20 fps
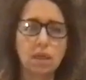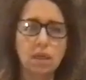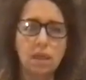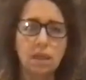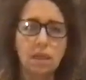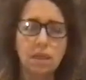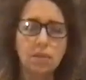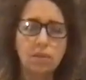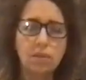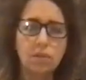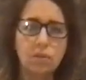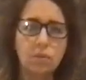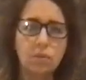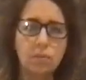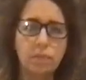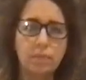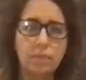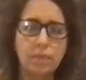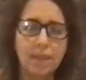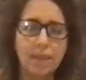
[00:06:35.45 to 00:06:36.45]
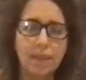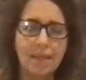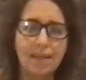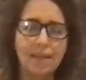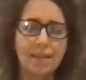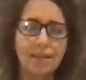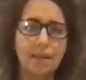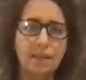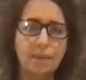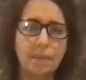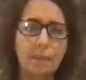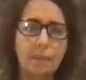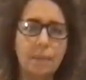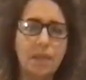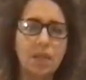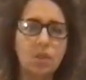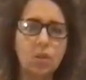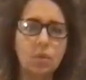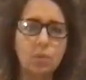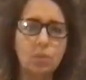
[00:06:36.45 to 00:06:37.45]
Unless you've been in the
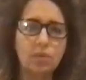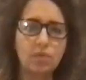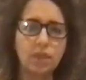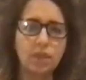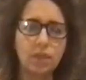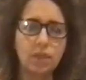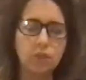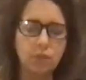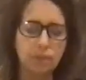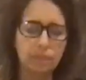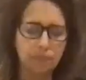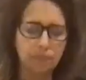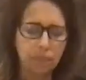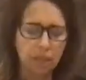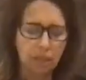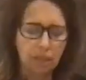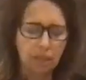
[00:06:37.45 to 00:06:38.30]
medical profession,